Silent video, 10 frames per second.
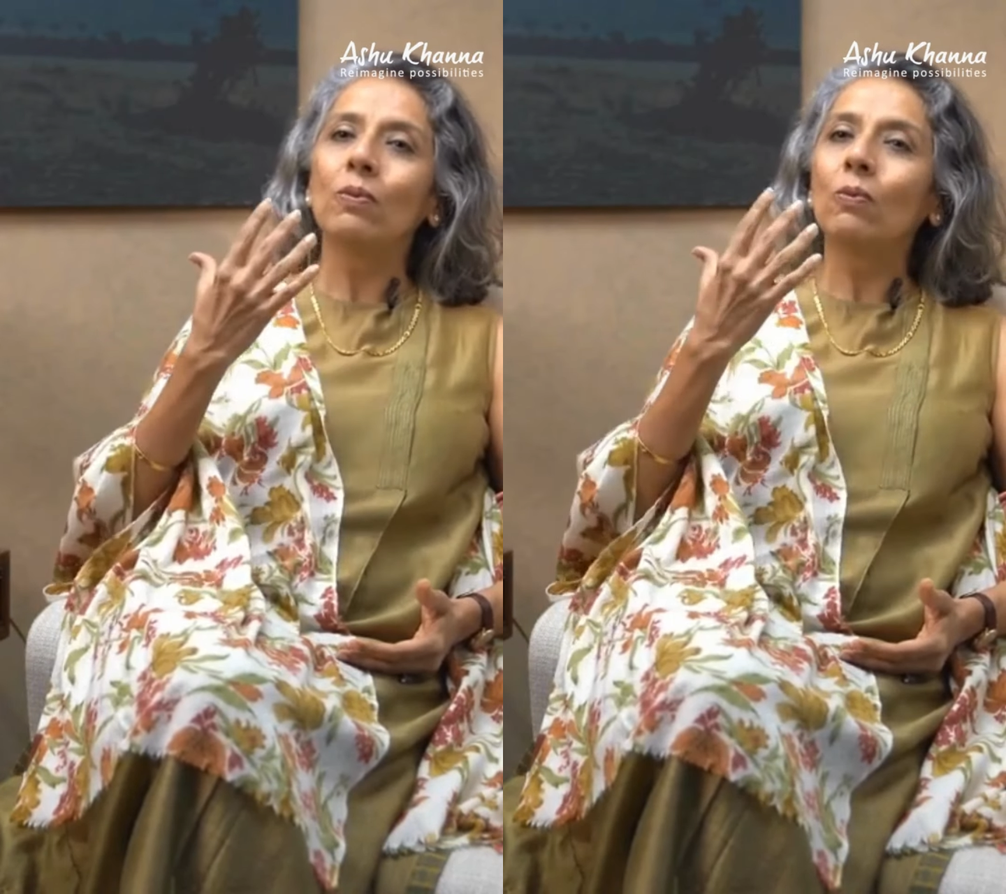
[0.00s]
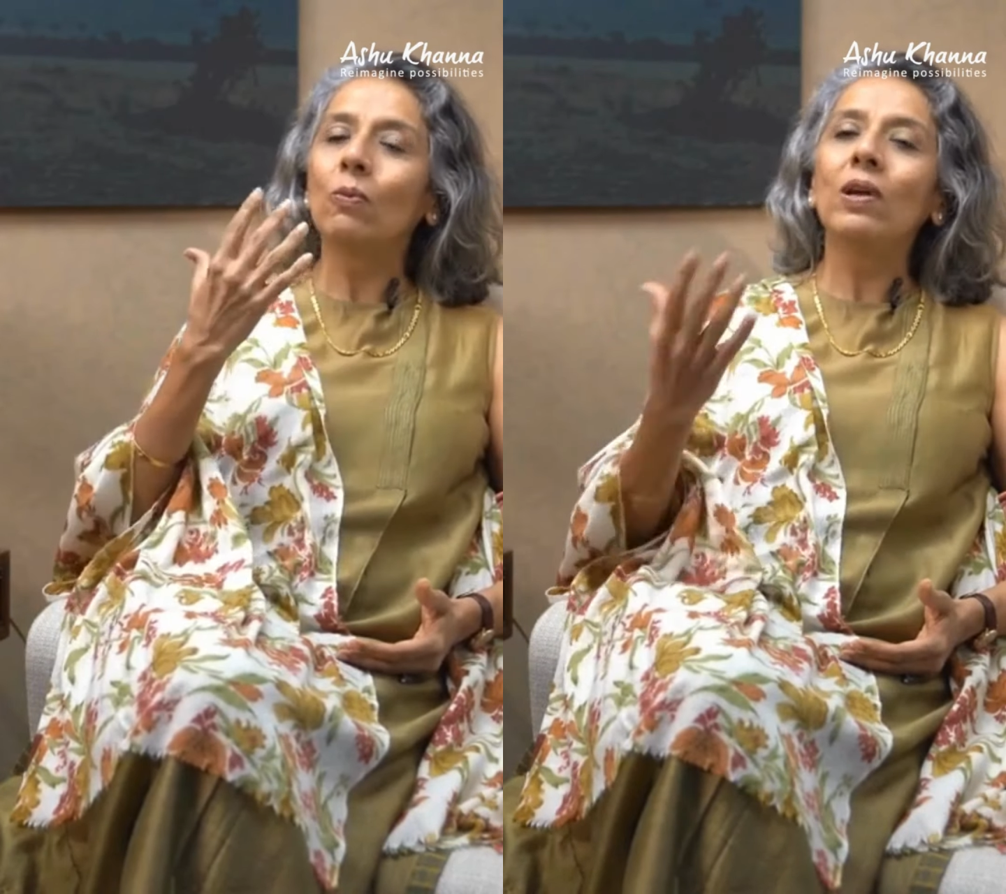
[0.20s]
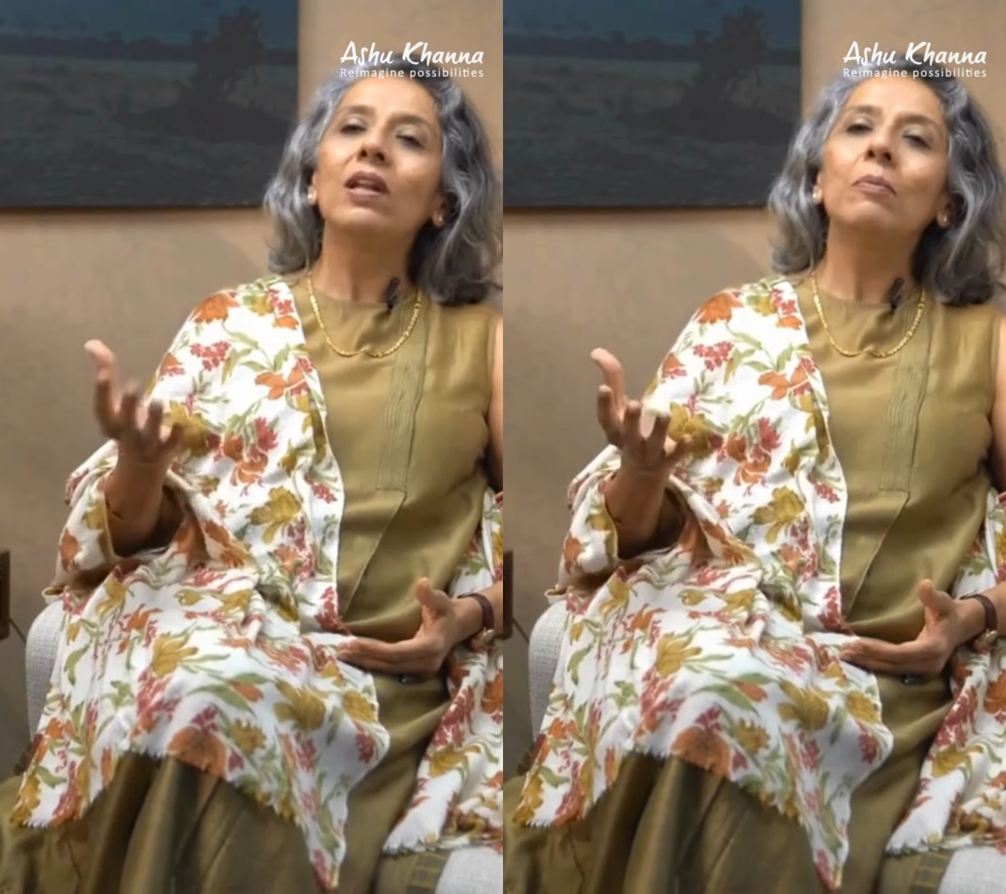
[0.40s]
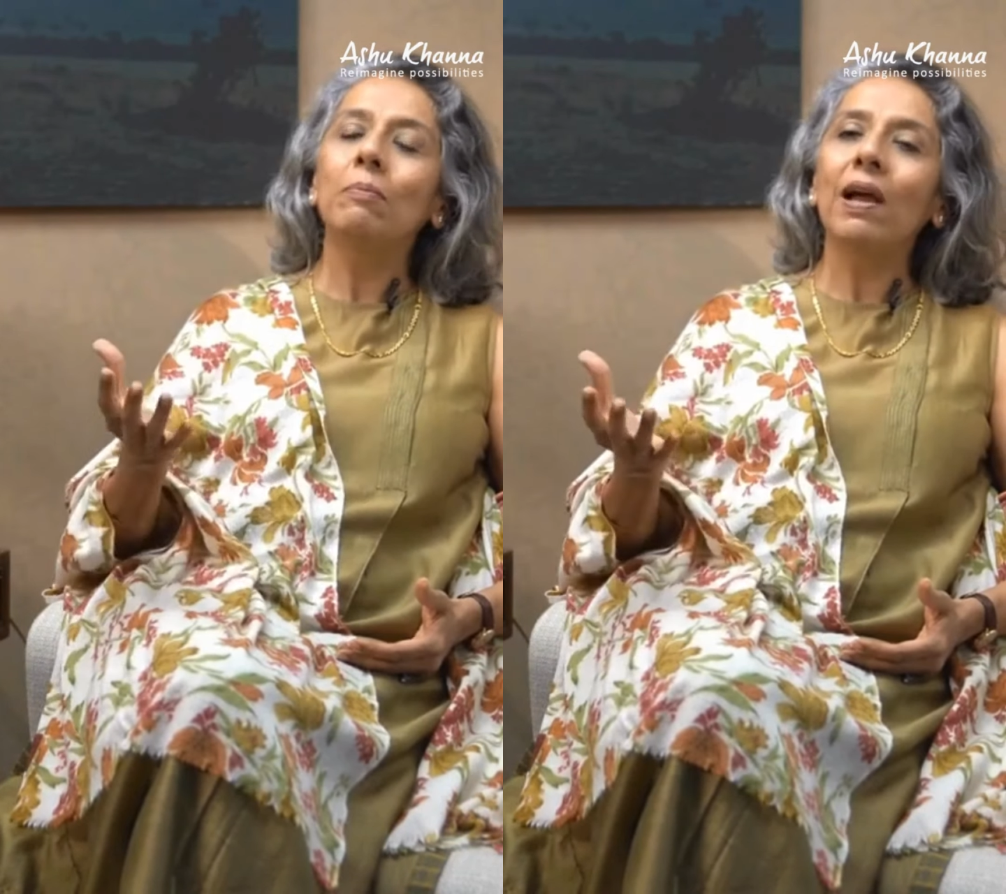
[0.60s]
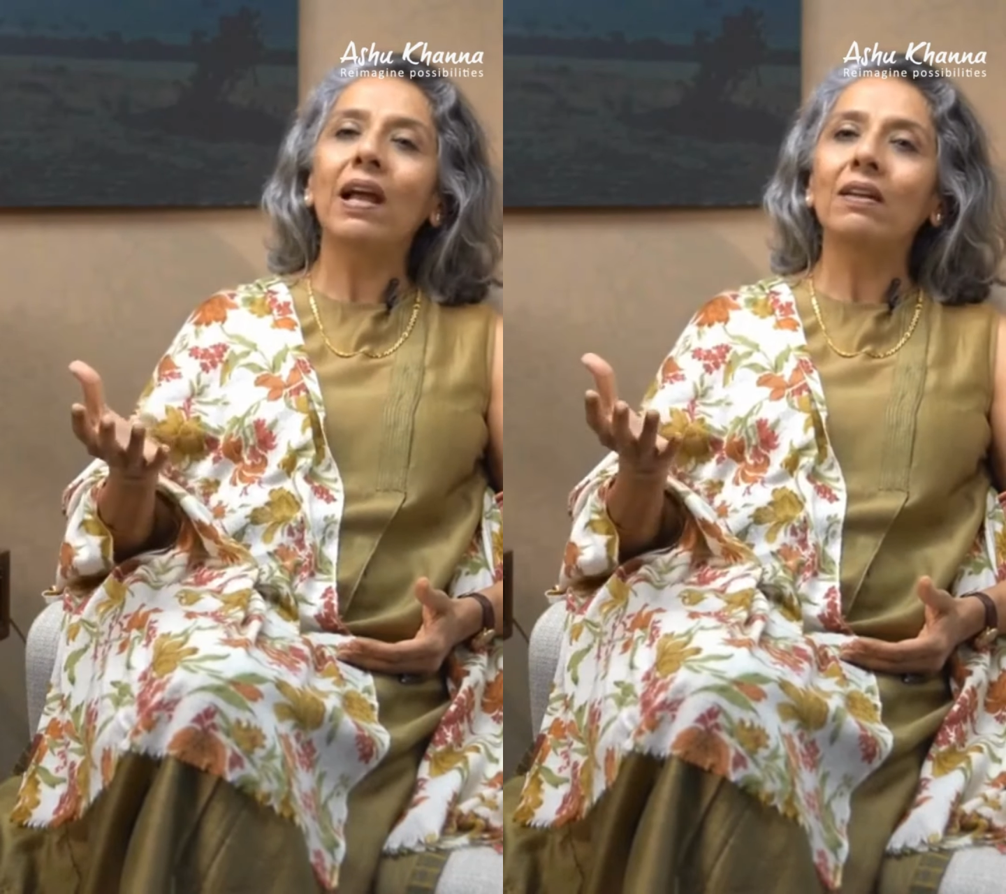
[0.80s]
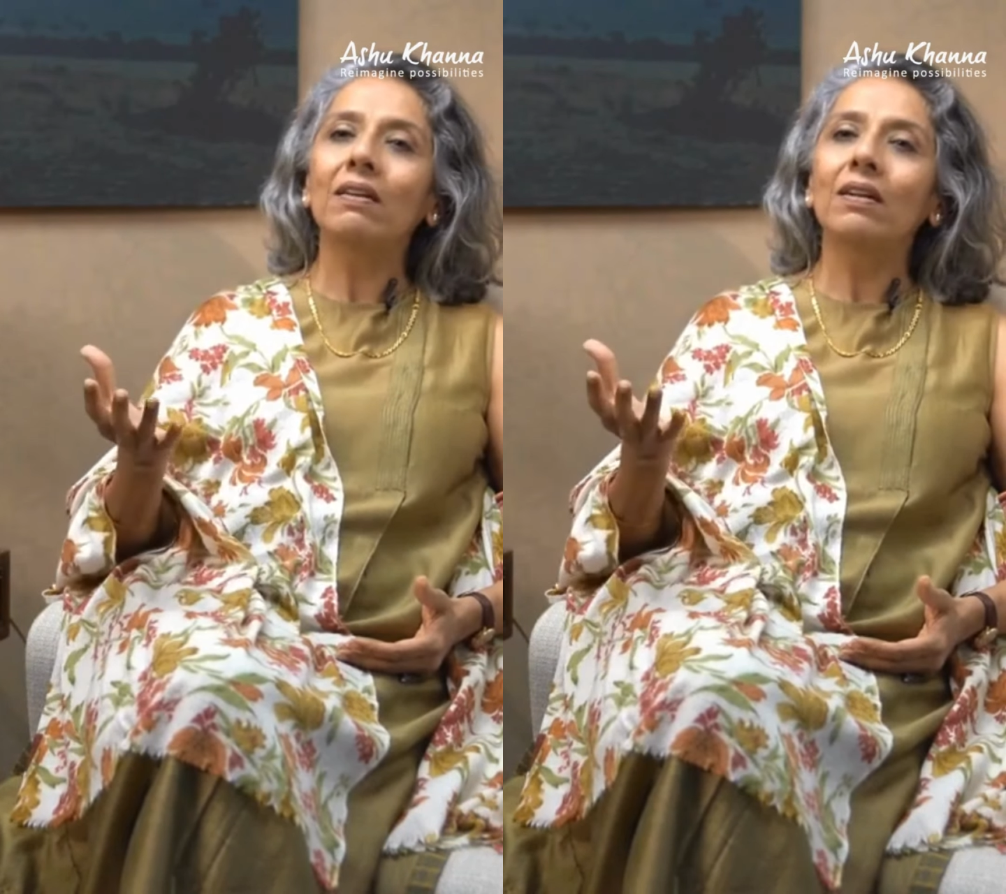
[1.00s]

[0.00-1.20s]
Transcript: will impact